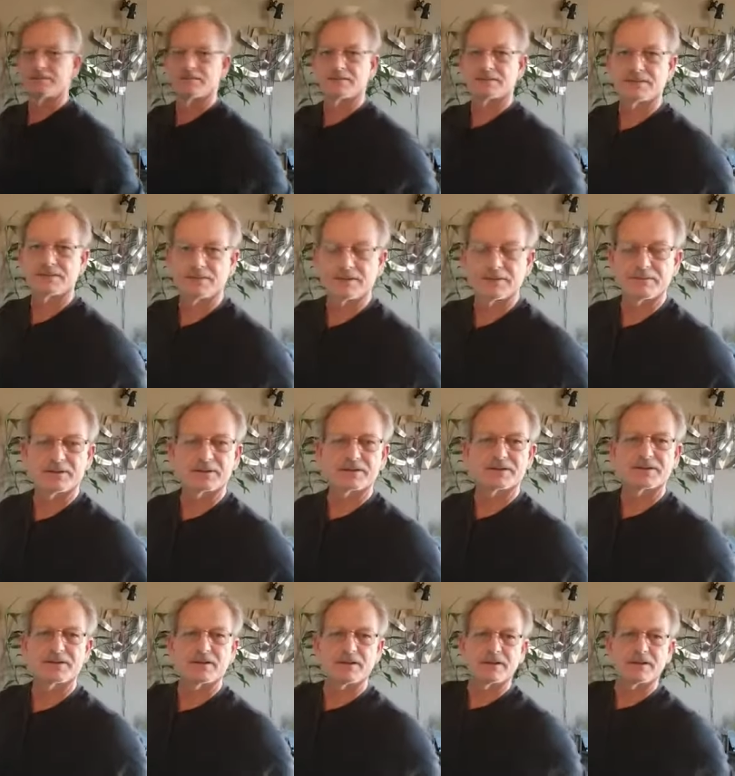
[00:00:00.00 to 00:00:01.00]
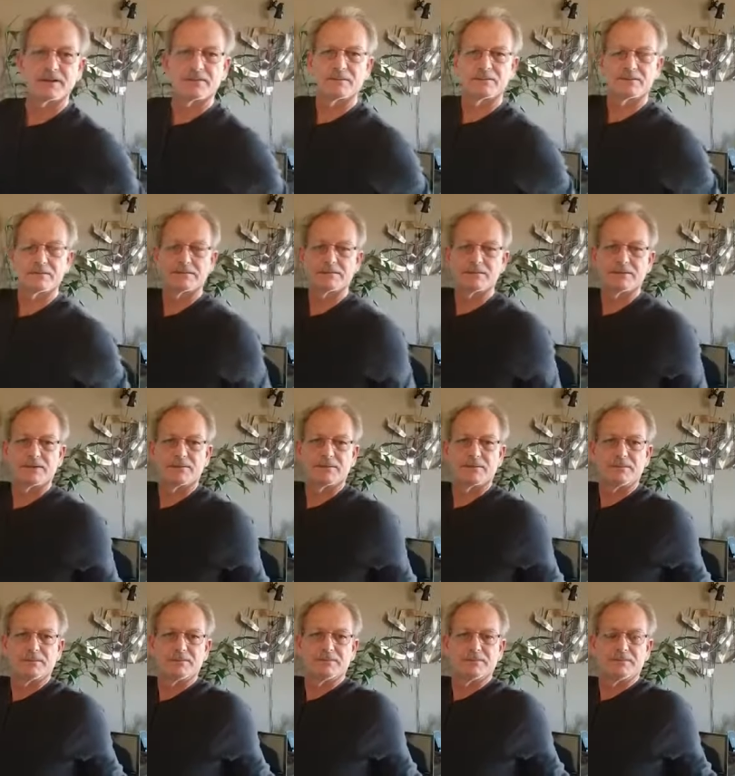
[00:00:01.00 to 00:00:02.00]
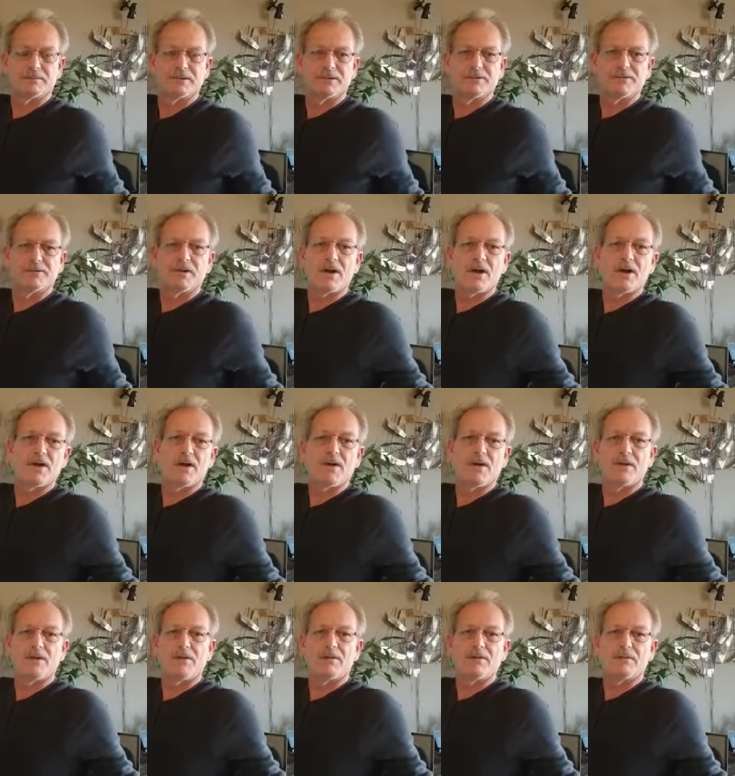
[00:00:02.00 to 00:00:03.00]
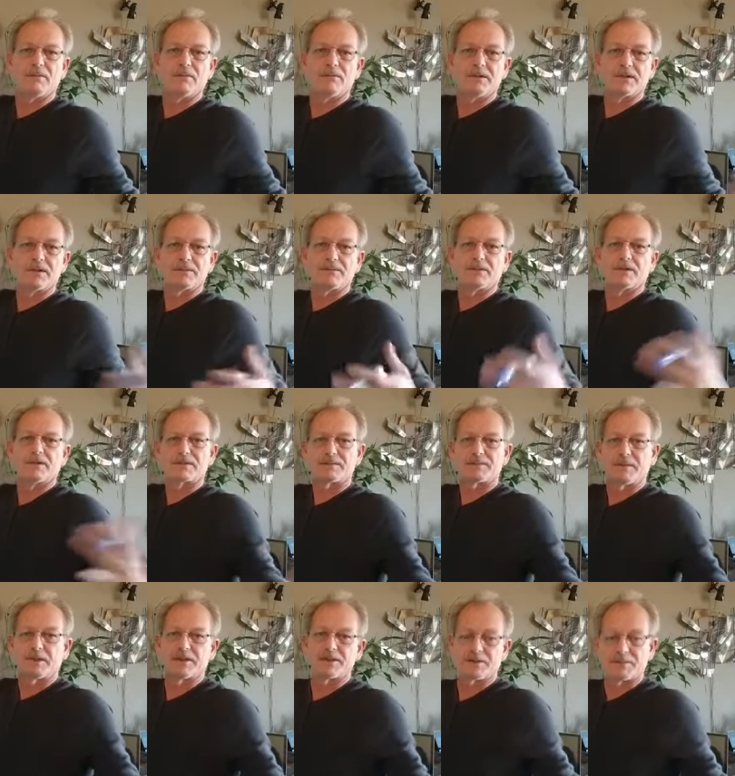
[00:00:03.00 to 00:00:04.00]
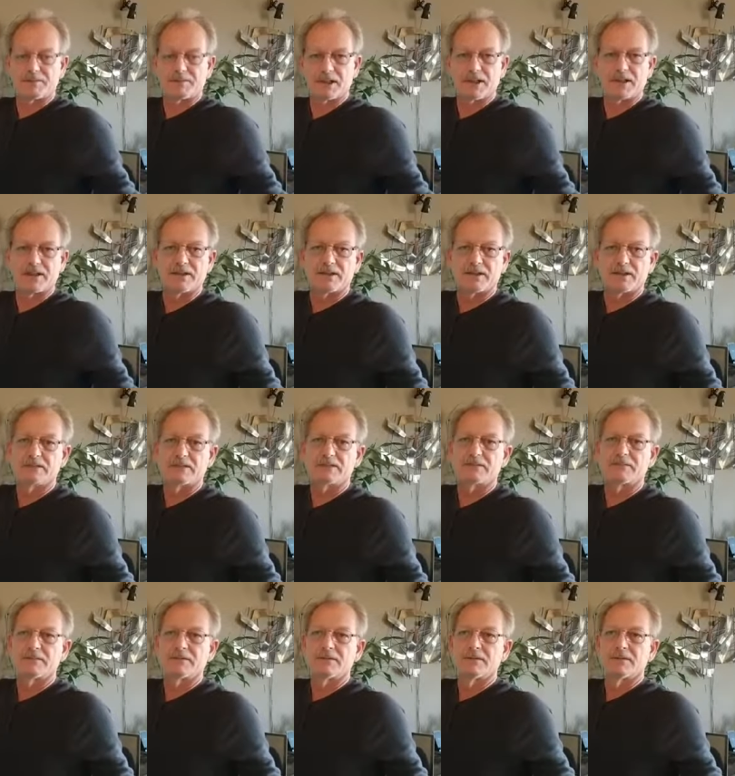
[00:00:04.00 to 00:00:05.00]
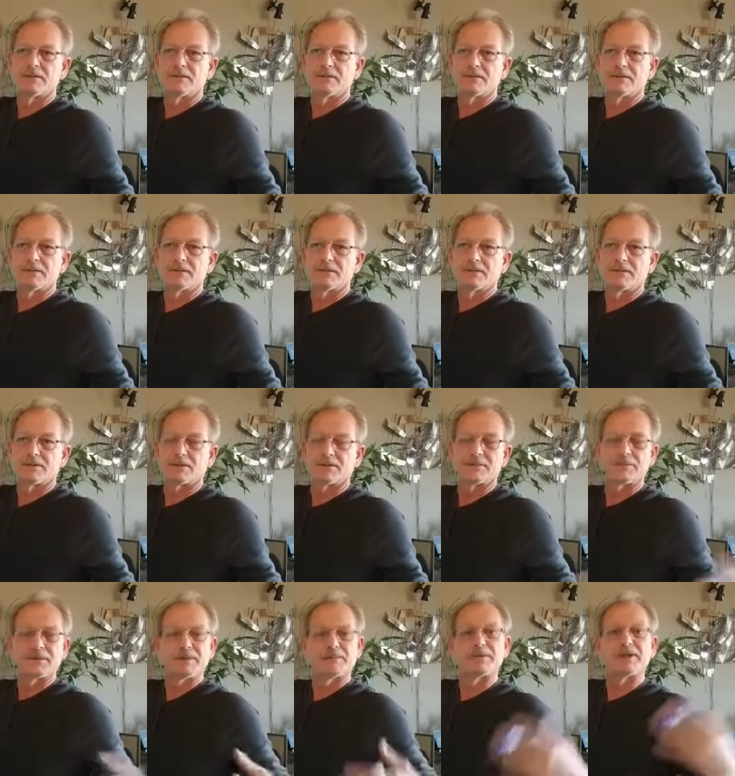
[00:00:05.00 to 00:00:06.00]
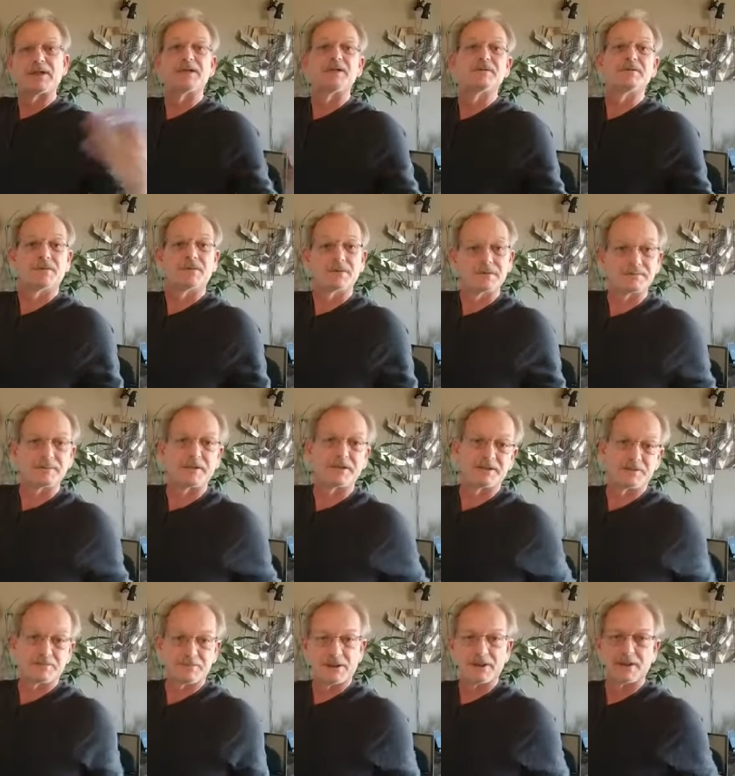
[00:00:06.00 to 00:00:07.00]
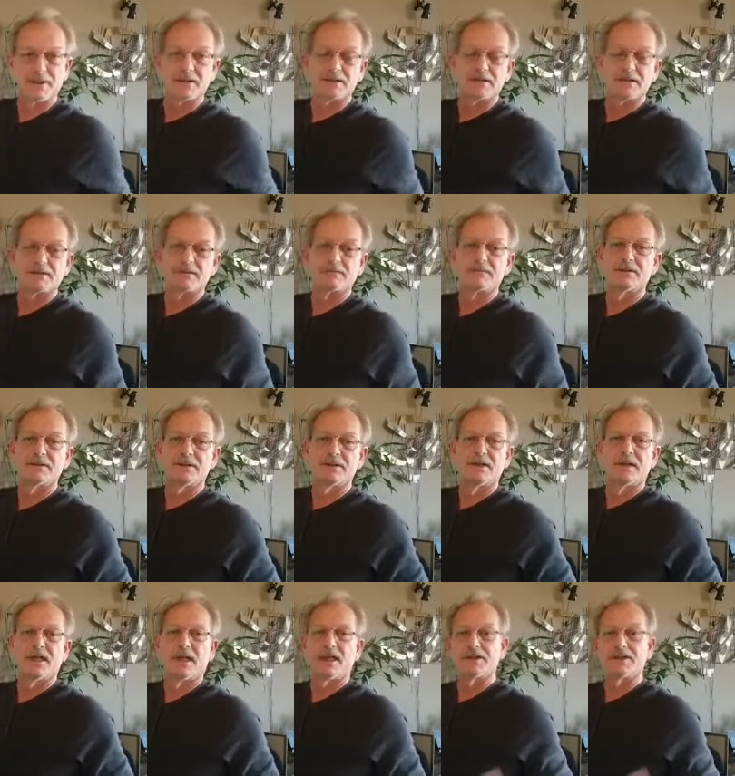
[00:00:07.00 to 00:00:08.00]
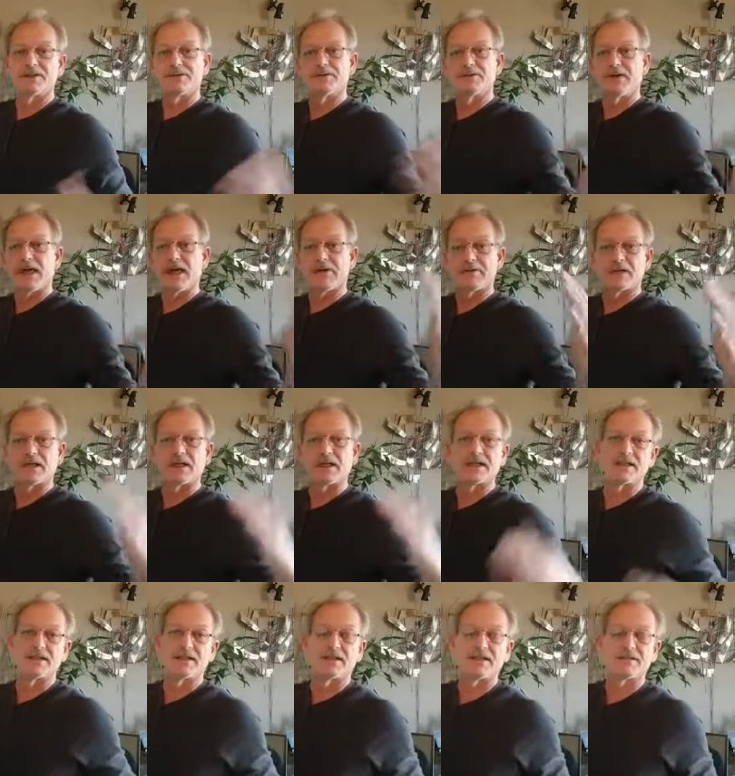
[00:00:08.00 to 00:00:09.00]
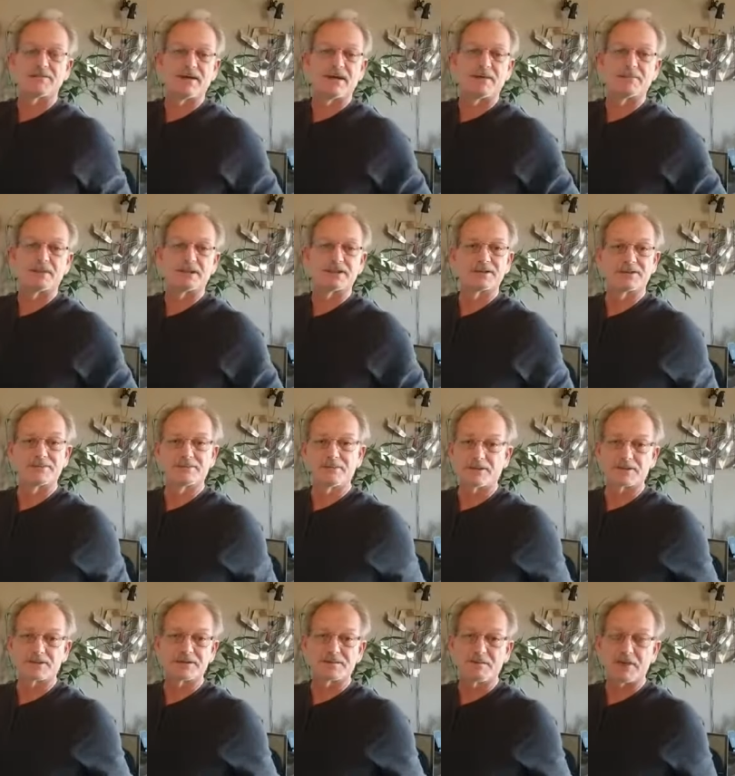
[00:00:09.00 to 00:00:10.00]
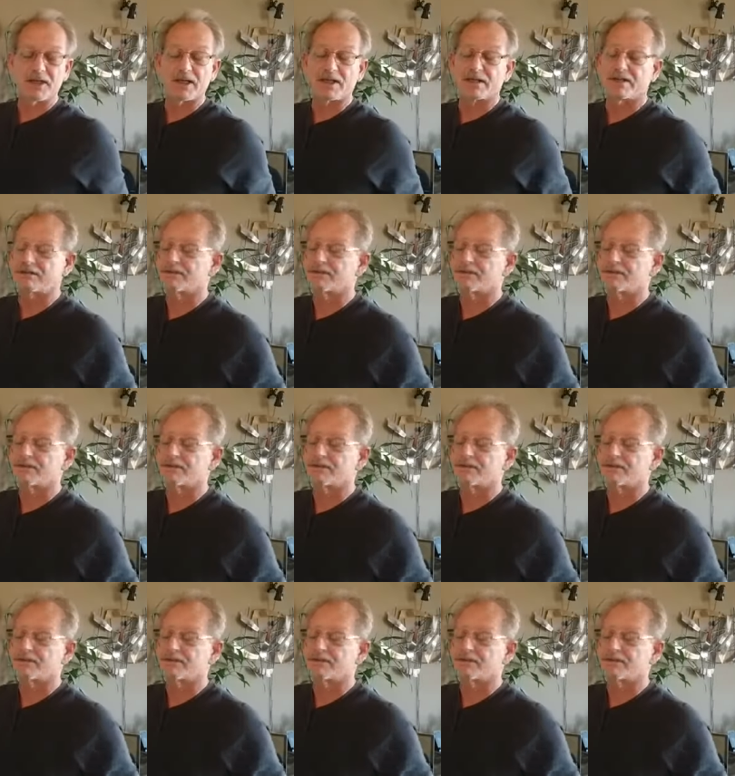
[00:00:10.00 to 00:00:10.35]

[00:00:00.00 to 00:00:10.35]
So you want to start, you know what you want to spend your money on, or the people that you want to spend your money on, and you have an idea of how much you want to spend.